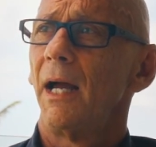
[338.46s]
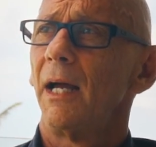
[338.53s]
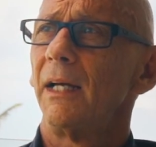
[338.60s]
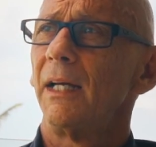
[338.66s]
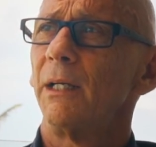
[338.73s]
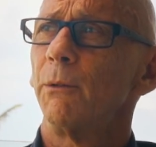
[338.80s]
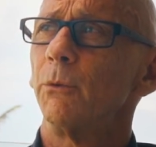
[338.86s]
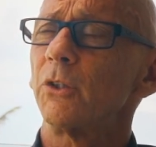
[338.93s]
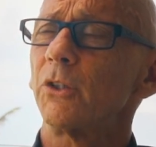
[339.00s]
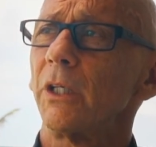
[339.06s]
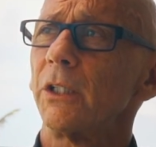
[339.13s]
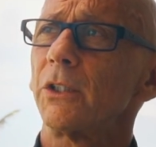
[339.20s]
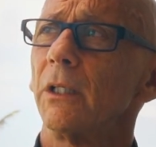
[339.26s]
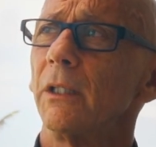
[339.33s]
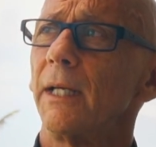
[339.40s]
It was
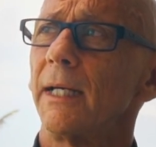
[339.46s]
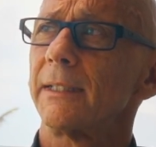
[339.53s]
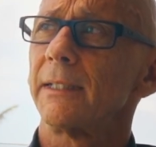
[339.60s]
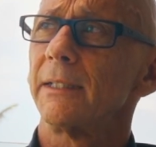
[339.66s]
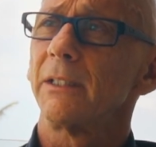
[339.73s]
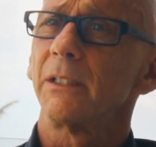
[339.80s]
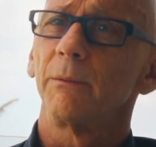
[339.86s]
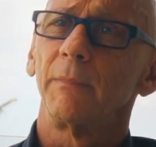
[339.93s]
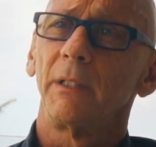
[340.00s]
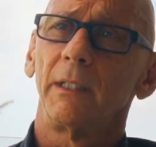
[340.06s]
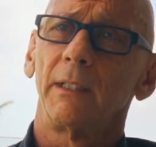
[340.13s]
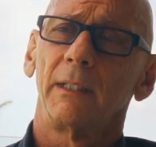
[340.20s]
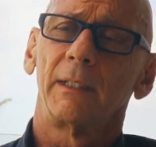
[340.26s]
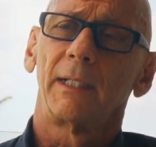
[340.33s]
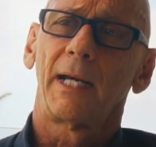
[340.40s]
such a lesson to
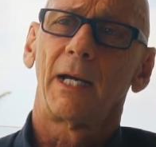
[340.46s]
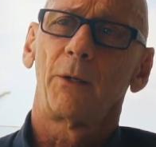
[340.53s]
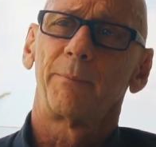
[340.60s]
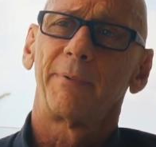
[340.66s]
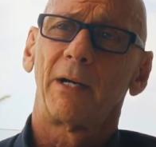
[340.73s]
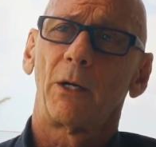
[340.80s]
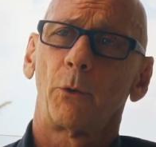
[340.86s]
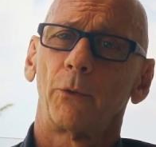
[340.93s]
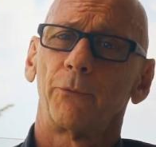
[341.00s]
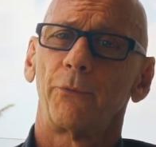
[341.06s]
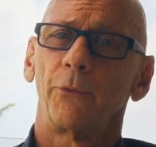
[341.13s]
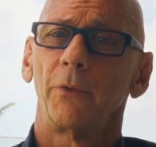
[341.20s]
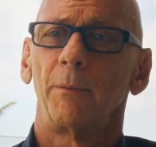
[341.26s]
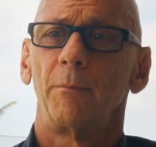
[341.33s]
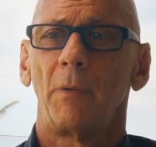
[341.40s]
me in how
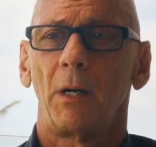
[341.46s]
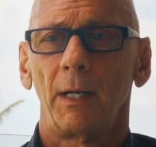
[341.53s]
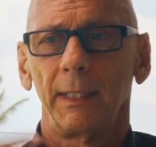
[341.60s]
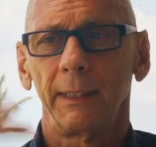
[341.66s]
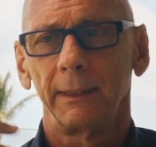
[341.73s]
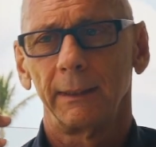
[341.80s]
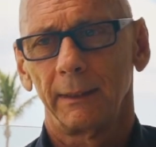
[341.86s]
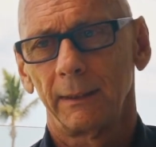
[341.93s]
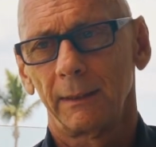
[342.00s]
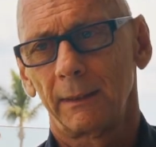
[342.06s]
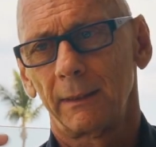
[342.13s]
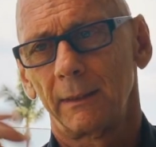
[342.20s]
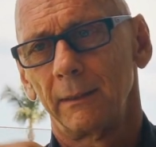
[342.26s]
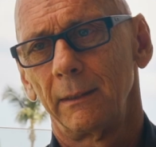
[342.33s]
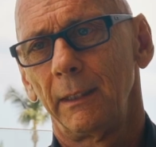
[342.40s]
powerful the mind
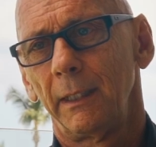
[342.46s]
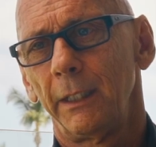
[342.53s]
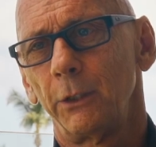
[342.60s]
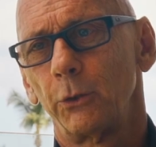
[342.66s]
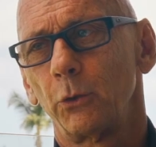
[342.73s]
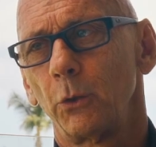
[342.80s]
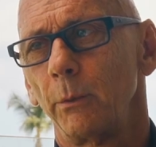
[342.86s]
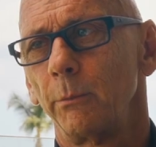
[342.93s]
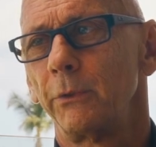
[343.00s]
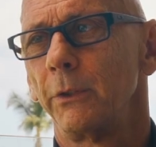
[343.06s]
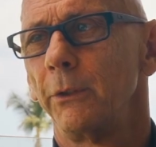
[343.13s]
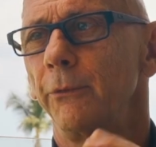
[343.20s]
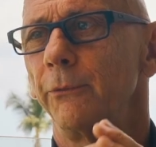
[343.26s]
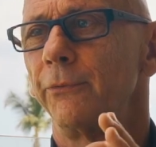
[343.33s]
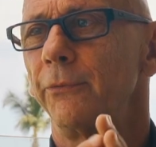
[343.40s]
is in terms
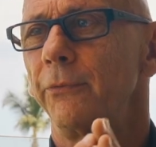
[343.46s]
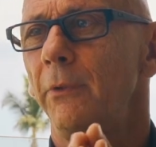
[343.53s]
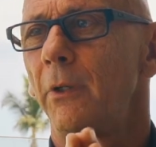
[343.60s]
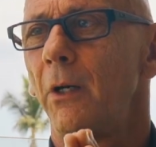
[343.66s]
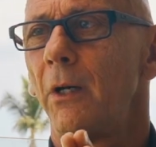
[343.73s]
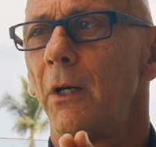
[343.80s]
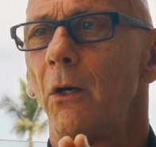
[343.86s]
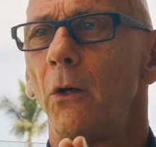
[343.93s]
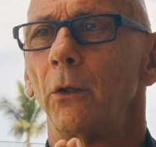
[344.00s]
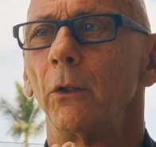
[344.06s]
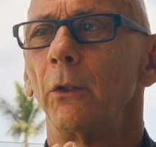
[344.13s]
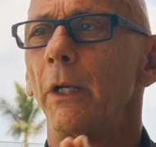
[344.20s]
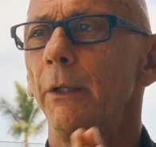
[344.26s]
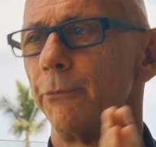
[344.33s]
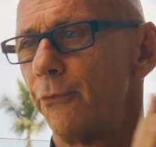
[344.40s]
of our
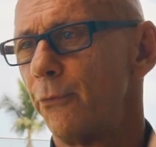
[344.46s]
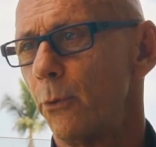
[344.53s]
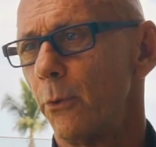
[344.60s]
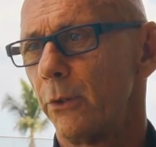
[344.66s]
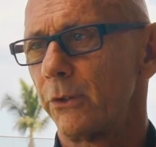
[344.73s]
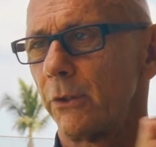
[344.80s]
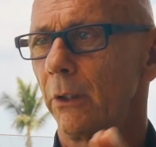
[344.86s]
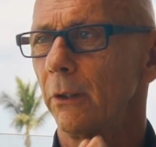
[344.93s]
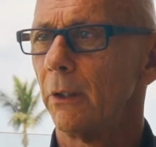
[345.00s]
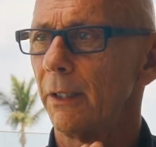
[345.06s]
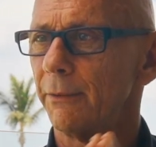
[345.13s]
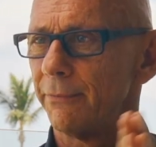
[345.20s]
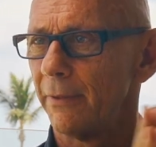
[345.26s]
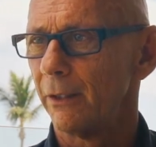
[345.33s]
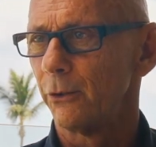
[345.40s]
life force, our life
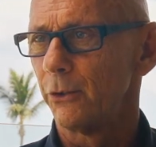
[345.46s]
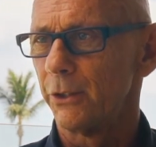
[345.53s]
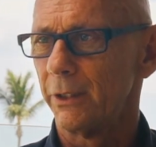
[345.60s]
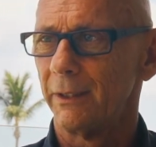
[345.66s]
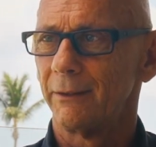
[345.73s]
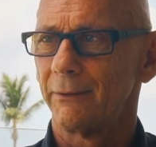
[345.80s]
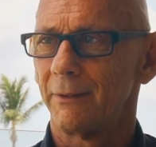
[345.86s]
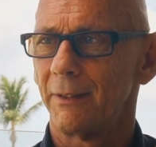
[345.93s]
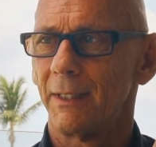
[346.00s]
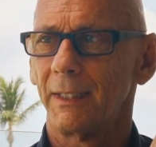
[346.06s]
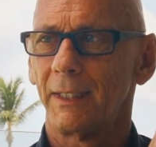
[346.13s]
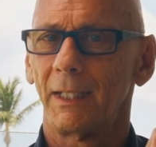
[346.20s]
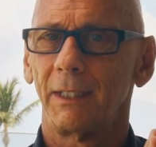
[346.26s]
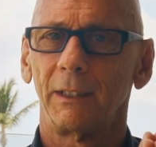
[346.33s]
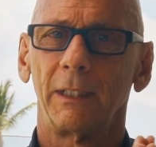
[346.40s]
energy, right?
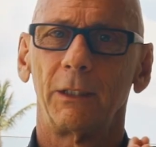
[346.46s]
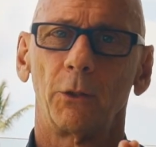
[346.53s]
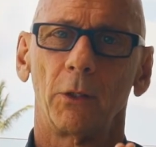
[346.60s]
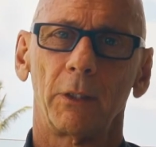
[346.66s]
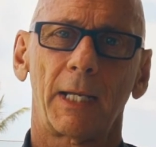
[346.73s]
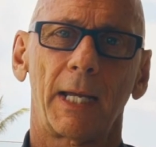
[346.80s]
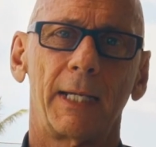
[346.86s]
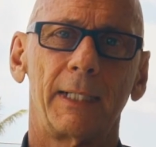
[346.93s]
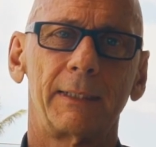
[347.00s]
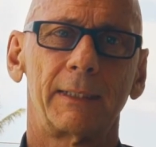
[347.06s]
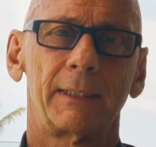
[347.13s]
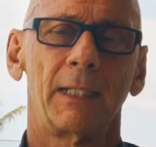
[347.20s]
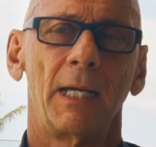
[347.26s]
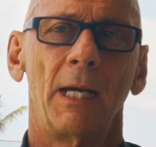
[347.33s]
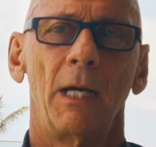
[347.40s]
And in her case,
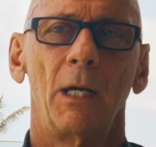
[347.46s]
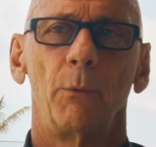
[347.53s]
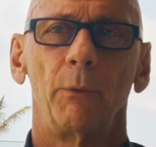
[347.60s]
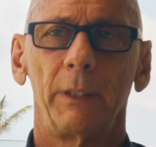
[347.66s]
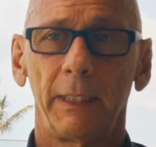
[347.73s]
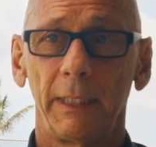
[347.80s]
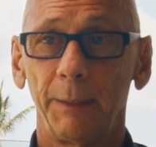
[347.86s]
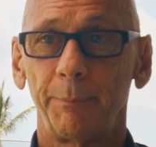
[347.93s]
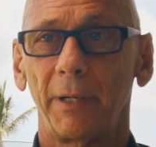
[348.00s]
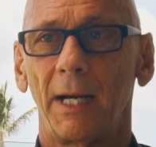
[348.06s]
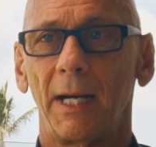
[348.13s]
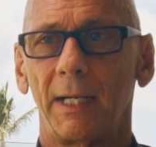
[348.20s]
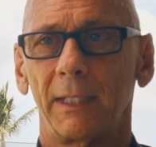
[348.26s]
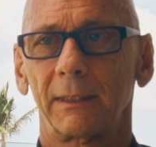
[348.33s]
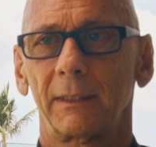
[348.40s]
when he
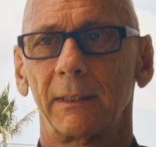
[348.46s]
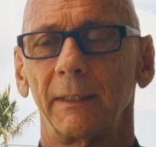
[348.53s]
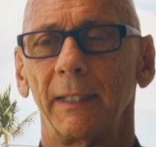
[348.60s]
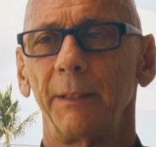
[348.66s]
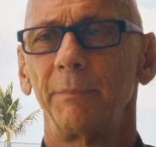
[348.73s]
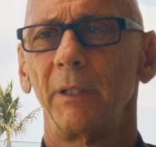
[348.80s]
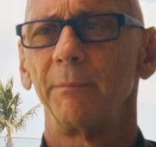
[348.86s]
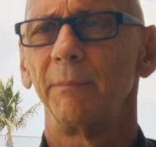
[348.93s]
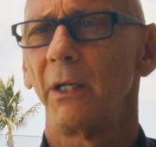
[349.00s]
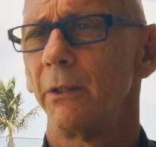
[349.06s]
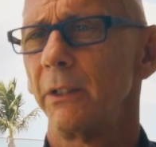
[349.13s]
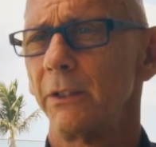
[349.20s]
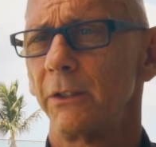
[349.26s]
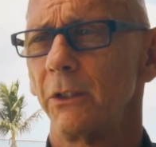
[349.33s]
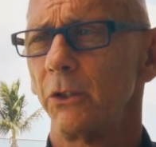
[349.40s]
passed, they'd been
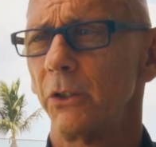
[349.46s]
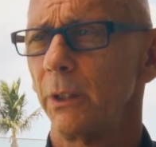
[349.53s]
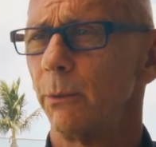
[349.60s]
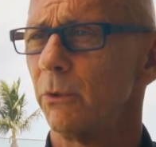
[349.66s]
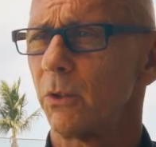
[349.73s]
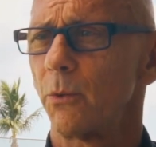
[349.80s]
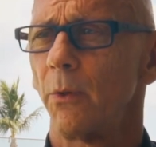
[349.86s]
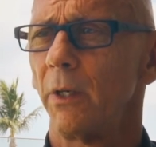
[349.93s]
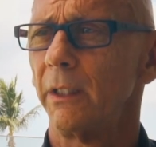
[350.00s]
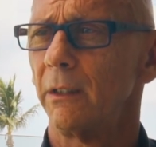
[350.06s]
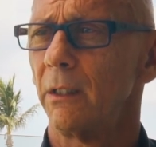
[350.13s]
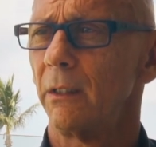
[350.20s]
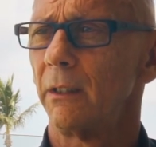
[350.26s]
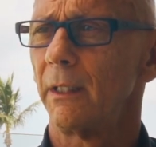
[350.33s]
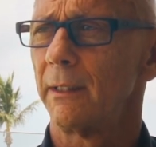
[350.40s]
married since she was quite
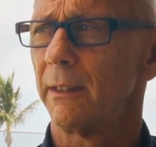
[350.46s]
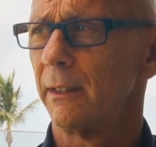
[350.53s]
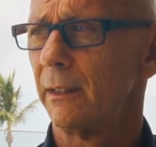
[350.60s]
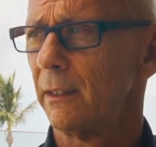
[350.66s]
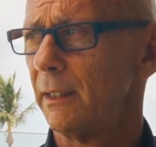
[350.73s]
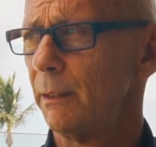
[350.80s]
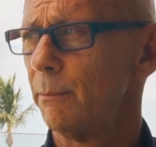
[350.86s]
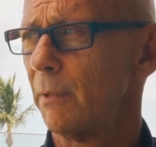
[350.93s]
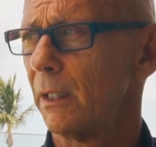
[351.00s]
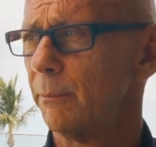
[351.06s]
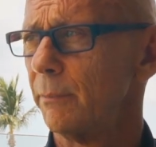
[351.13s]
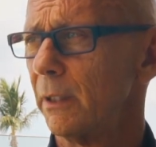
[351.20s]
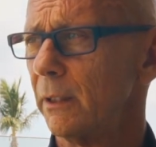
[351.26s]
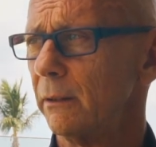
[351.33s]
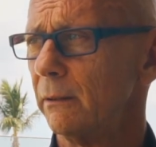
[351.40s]
young. I think he might have
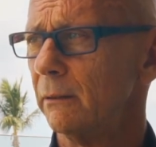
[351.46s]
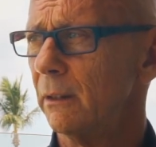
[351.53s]
been